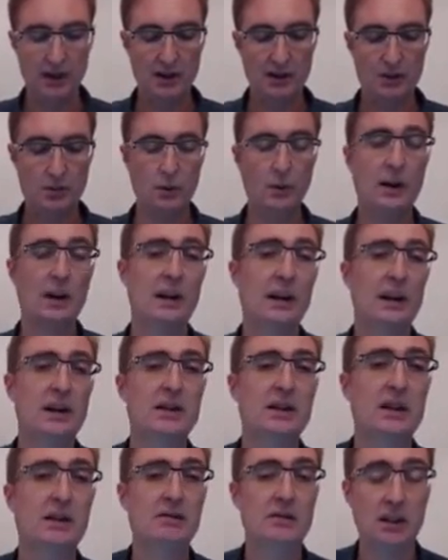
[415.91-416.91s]
So we're going to
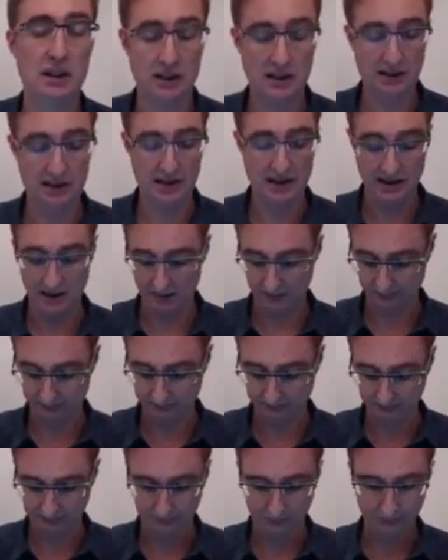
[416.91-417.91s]
get something like that.
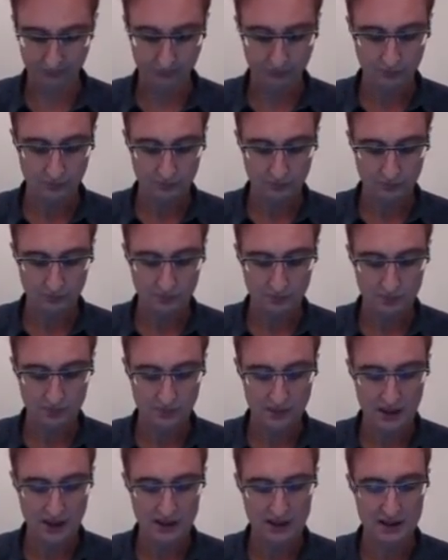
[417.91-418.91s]

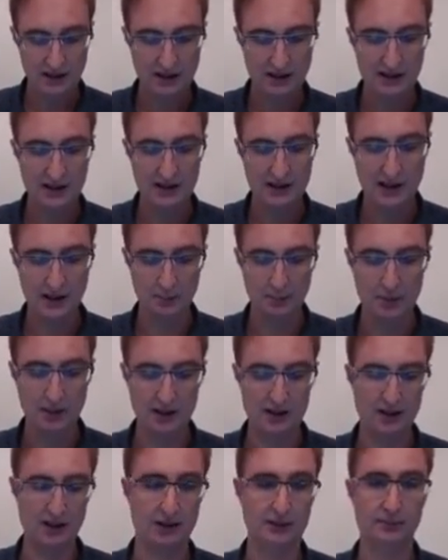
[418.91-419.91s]
Here's a cleaned up
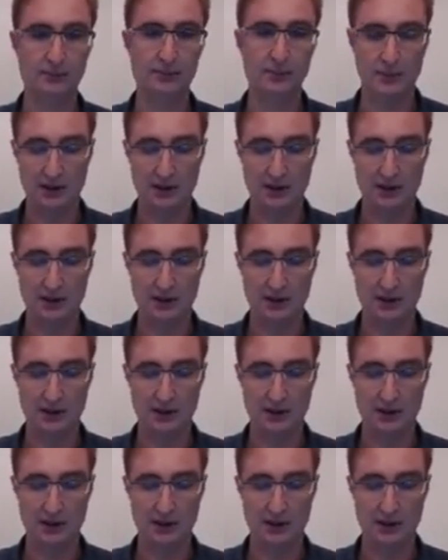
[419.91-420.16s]
picture.